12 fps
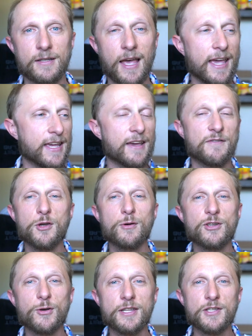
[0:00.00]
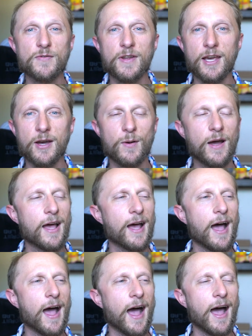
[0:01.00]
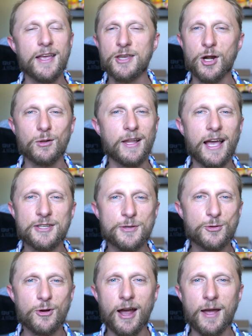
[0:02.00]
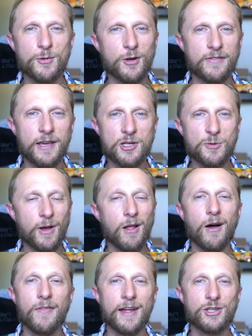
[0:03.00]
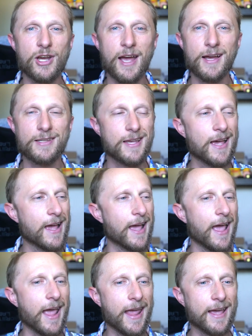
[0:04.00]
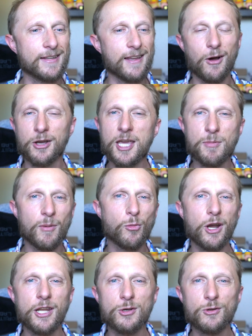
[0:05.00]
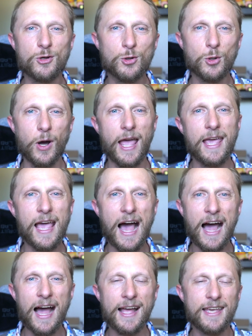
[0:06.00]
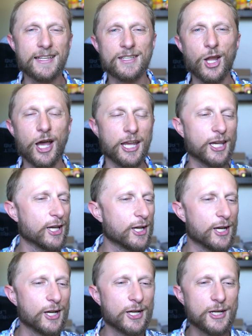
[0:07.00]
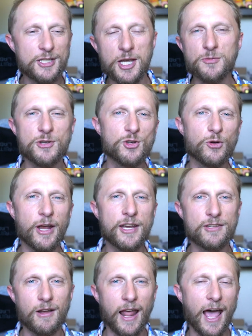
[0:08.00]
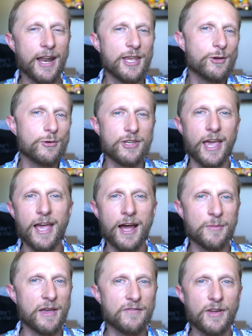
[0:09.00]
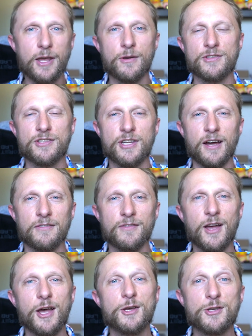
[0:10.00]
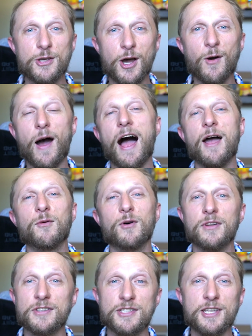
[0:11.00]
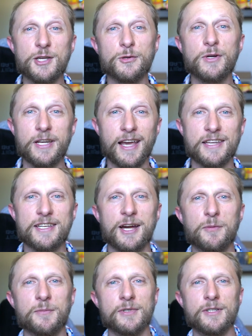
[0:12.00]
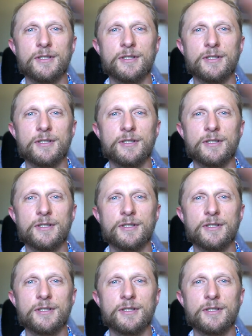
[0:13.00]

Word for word: Hey, if you enjoyed this video, you know, like, subscribe, notification bell, all that jazz. And I'll keep on bringing you the cool AI and like tips and tricks on how to use AI to make videos and stuff. So I will see you next time.